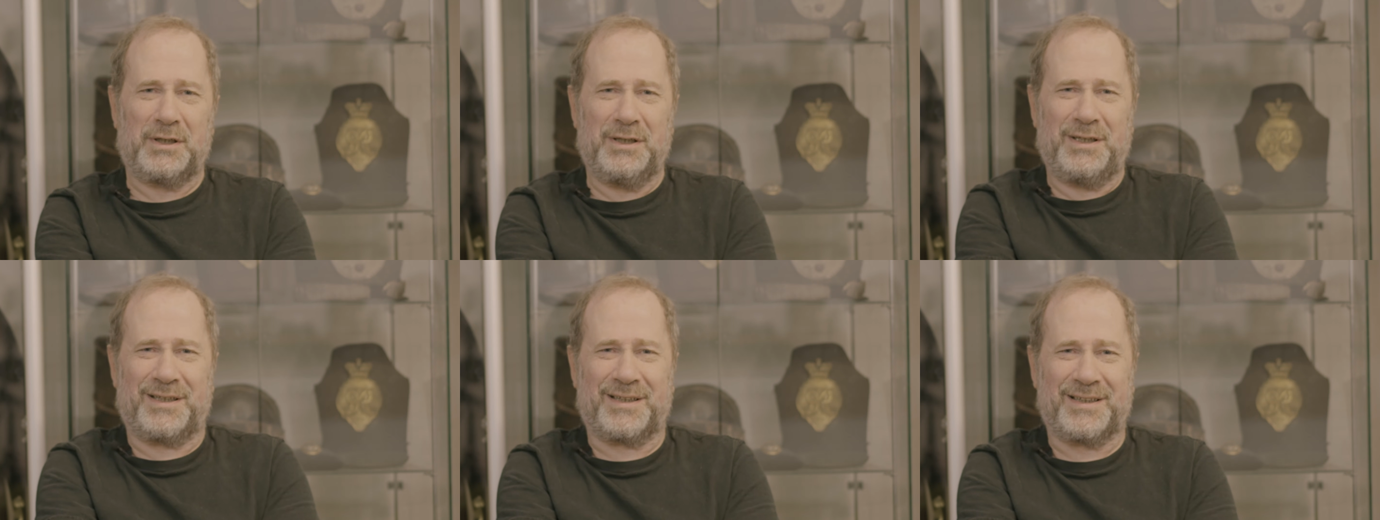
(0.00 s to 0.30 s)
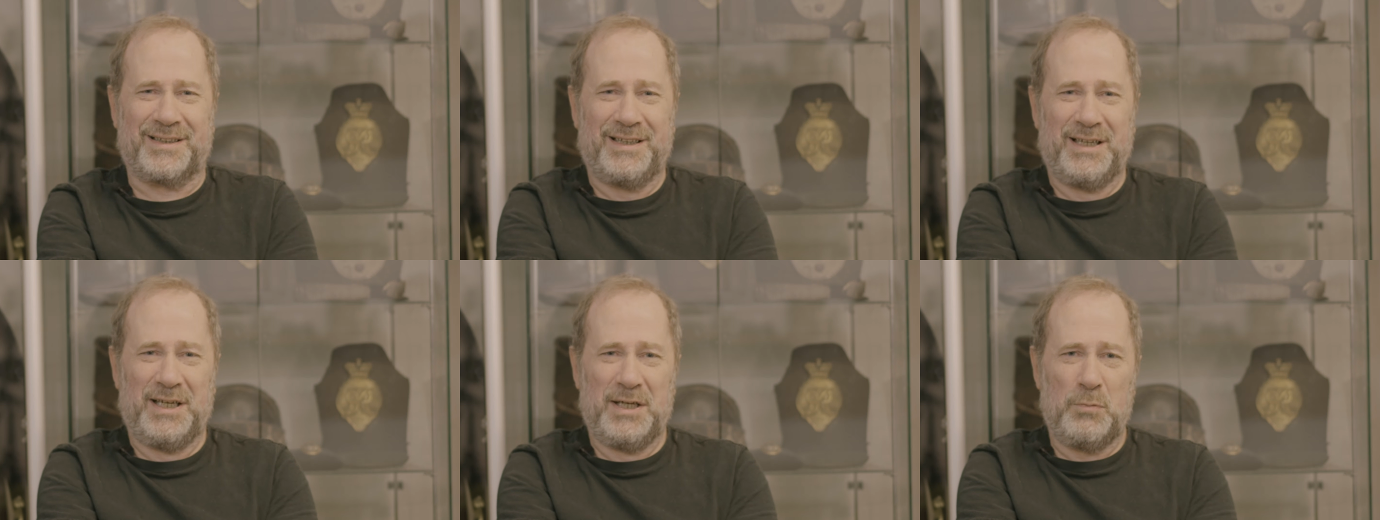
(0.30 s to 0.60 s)

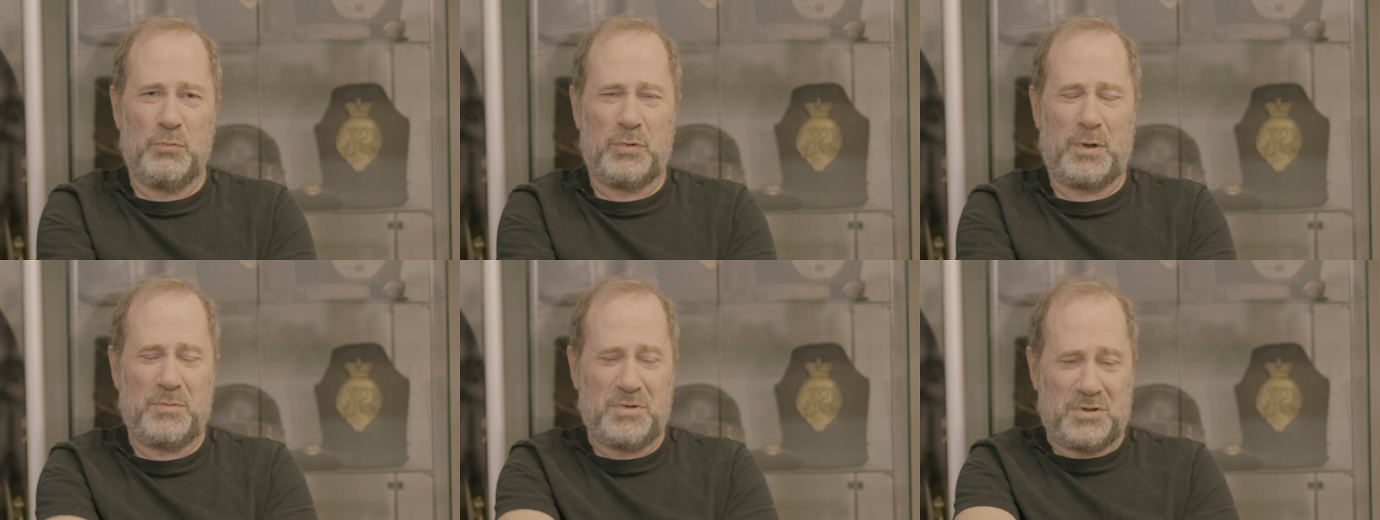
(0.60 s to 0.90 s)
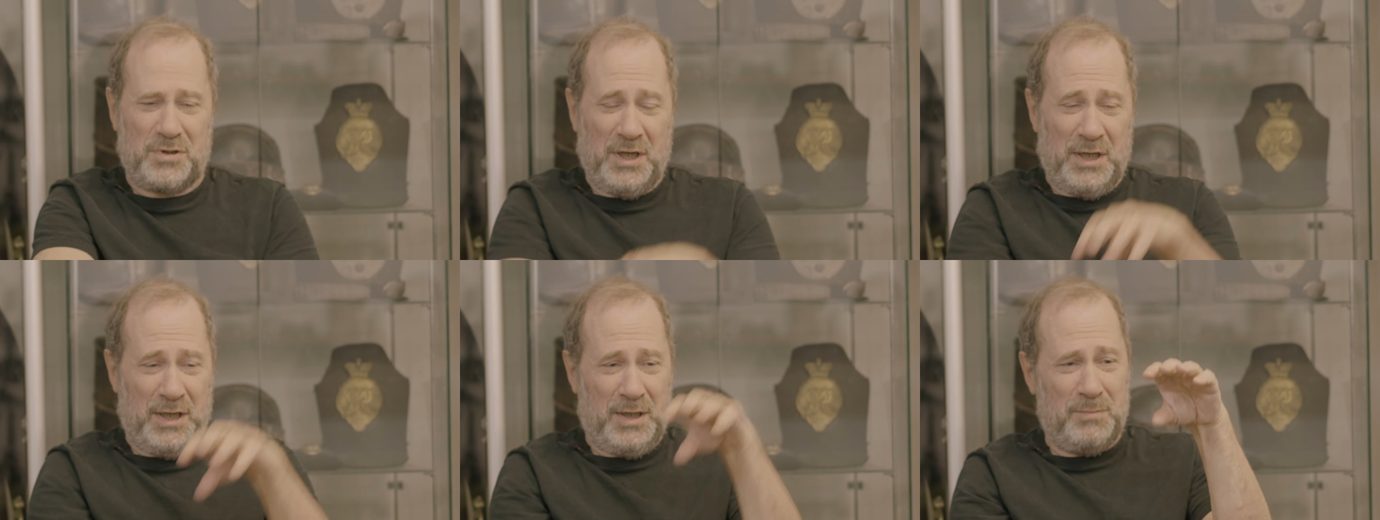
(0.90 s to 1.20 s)

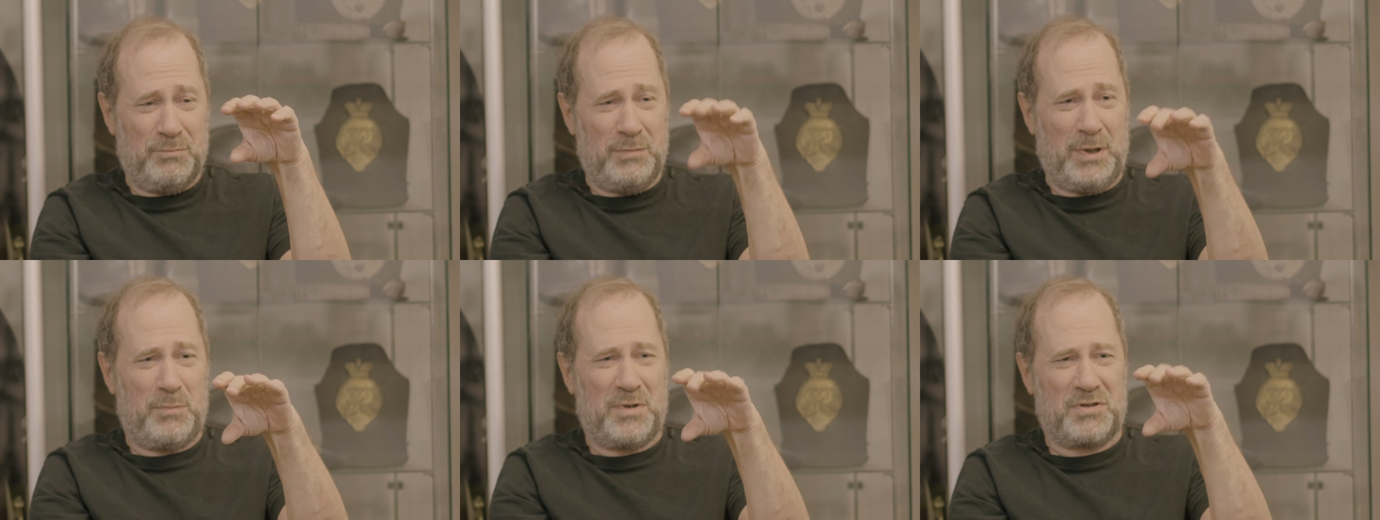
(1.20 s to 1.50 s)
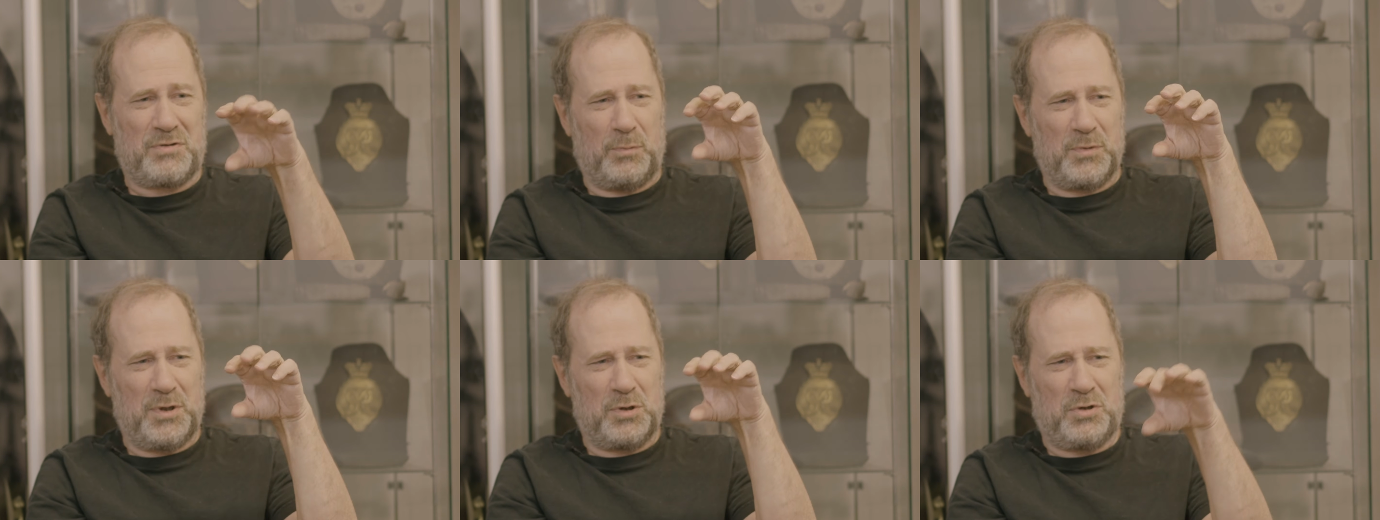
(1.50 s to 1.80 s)
Perhaps maybe
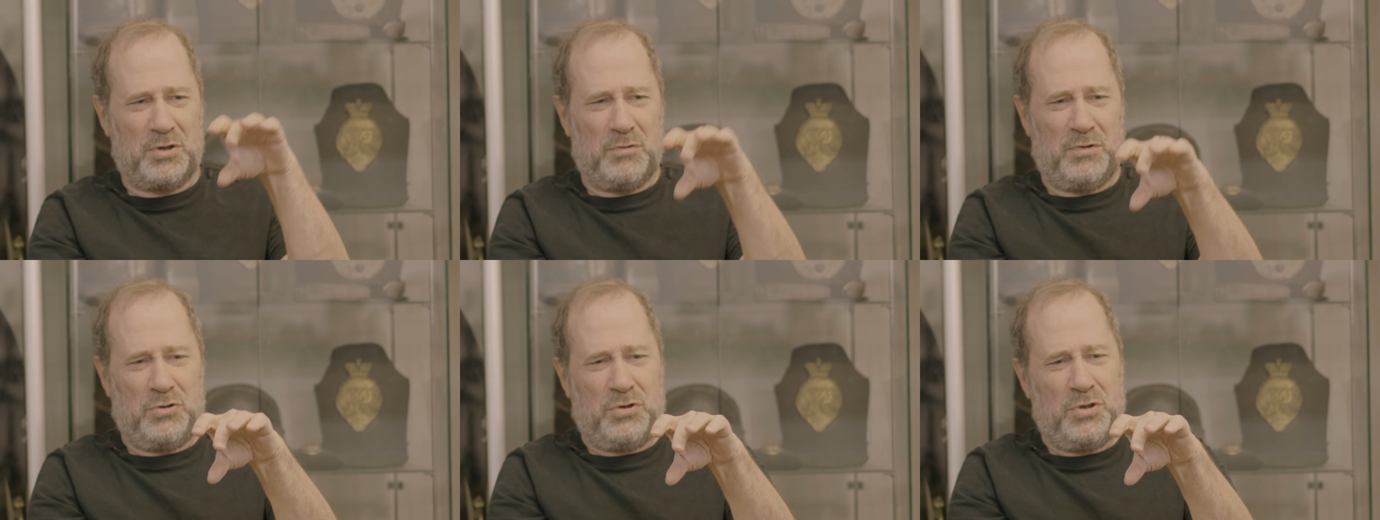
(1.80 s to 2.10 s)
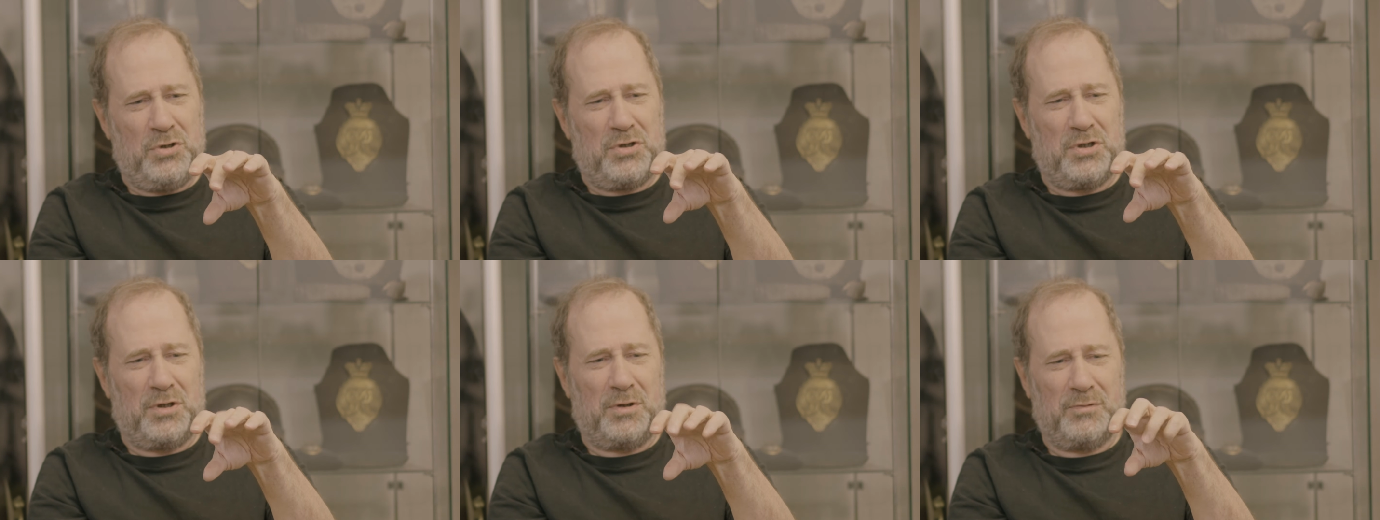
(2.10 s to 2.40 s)
somebody's
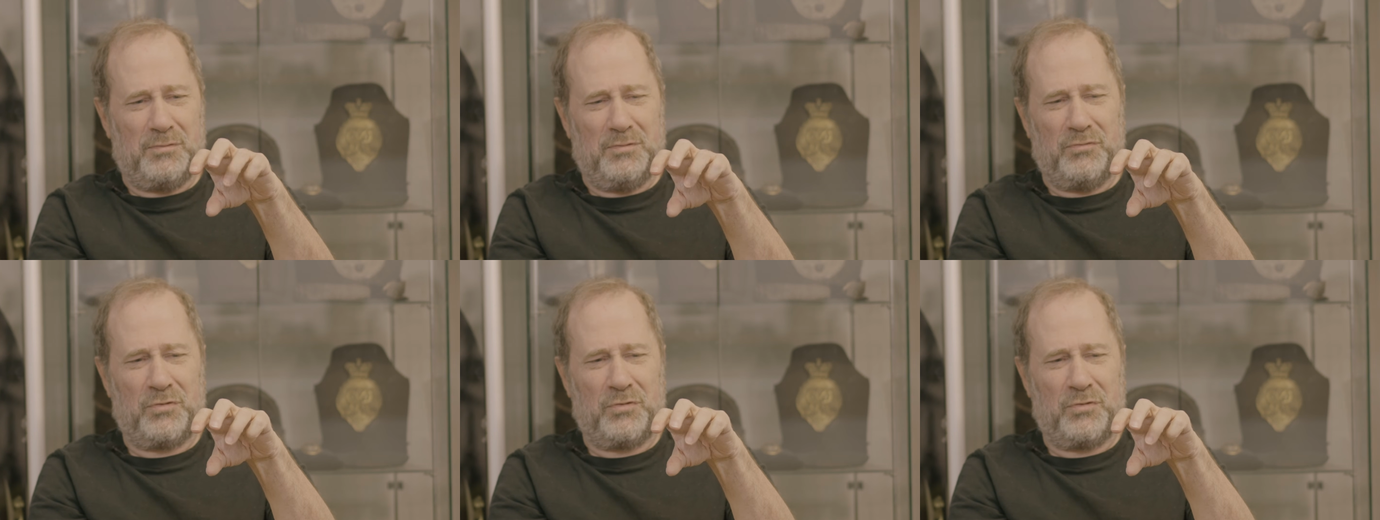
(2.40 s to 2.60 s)
shooting